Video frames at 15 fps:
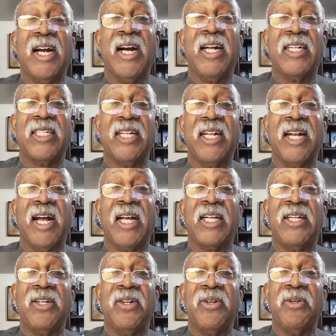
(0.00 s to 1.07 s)
God said,
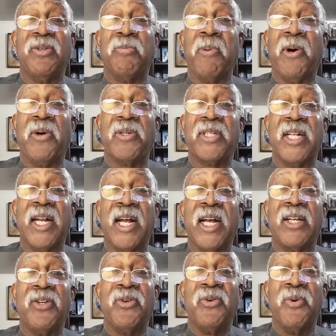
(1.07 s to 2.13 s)
I can do, Paul said,
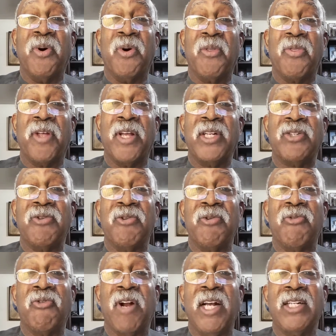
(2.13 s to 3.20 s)
I can do all things
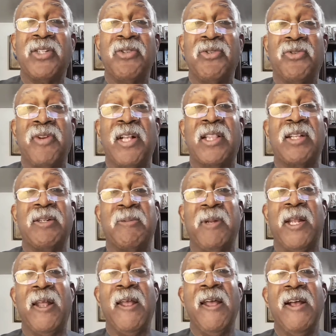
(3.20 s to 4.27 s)
through Christ who
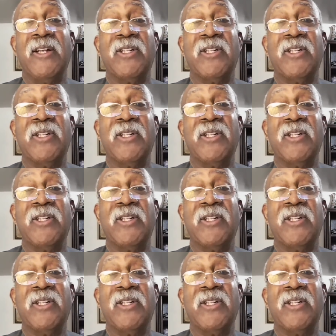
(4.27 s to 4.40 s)
strengthens me.